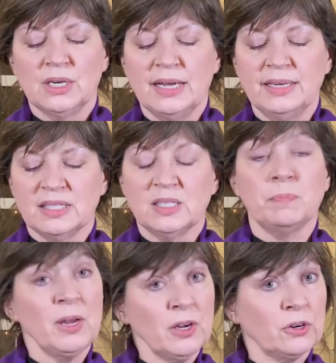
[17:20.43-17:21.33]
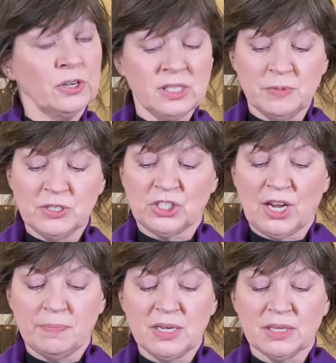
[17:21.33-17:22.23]
and inspire Christmas
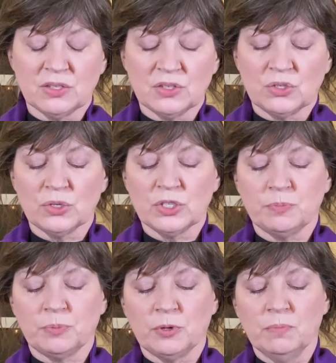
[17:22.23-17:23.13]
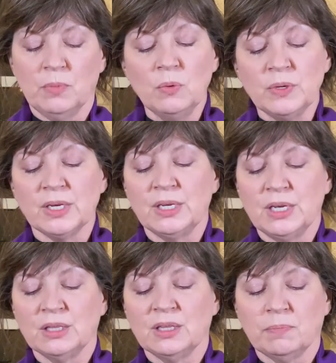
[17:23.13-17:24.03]
shopping at the stores promoted
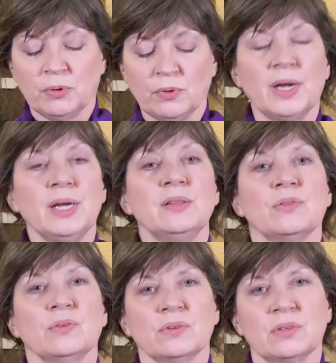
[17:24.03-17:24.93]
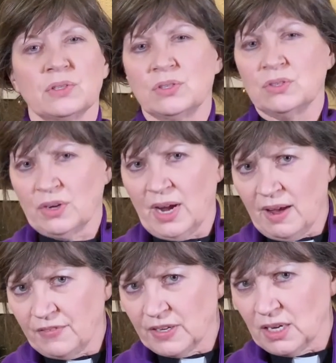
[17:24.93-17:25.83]
in the parade through
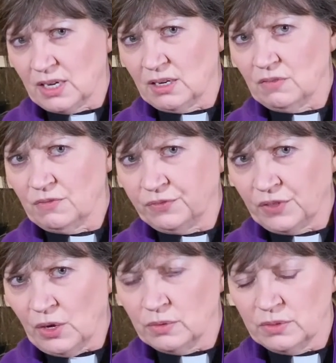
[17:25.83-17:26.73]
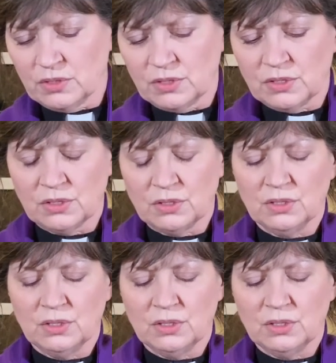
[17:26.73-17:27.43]
extravagant floats,